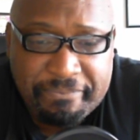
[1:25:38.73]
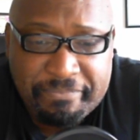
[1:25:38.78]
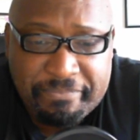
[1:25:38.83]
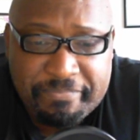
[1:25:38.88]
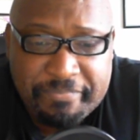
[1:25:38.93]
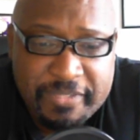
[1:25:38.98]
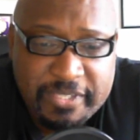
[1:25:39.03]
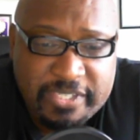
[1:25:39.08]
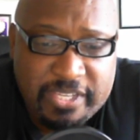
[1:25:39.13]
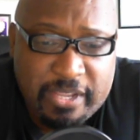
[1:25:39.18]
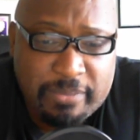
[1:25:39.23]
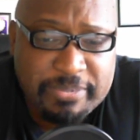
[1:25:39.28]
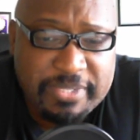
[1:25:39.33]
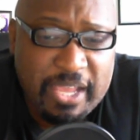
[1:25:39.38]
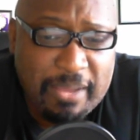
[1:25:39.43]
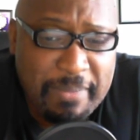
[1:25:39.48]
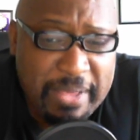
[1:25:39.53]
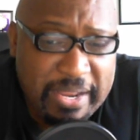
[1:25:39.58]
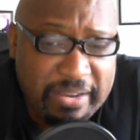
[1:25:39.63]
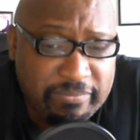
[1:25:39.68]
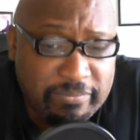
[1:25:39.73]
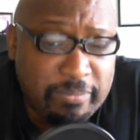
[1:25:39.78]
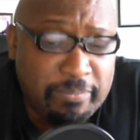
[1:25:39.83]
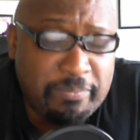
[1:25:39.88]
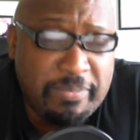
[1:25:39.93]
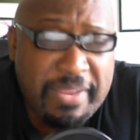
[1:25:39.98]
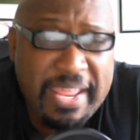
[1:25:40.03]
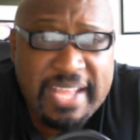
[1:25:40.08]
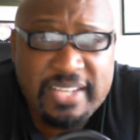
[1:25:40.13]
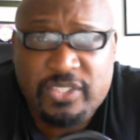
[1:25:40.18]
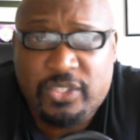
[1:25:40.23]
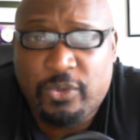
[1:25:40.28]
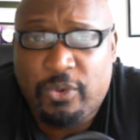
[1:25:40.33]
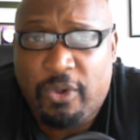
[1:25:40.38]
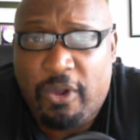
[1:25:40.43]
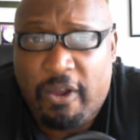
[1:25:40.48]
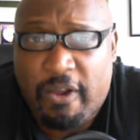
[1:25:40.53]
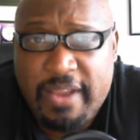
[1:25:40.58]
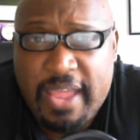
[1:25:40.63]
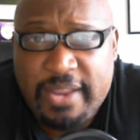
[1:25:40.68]
Some say I might have danced too
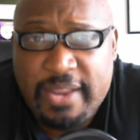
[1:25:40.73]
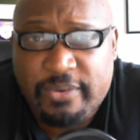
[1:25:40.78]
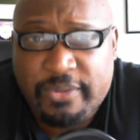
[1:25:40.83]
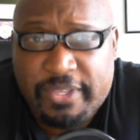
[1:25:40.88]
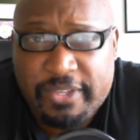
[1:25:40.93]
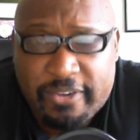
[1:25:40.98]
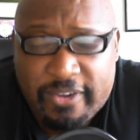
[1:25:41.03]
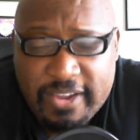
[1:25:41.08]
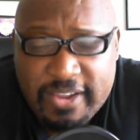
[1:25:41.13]
hard. I don't care.